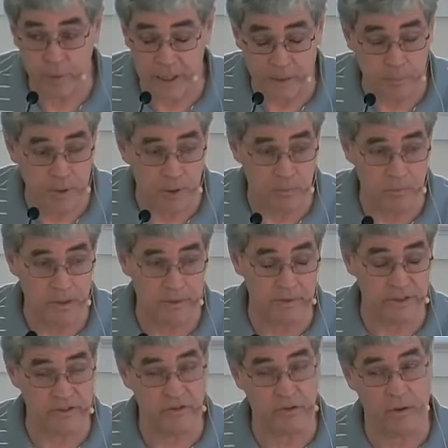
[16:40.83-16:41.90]
people, at
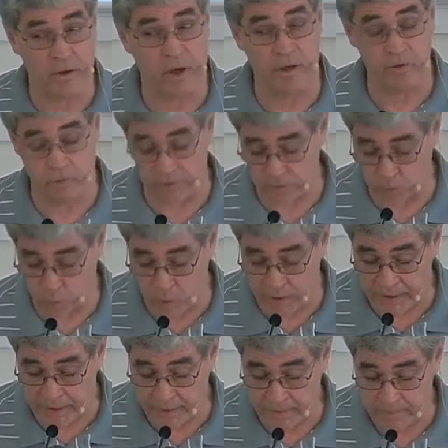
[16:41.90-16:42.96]
least 120.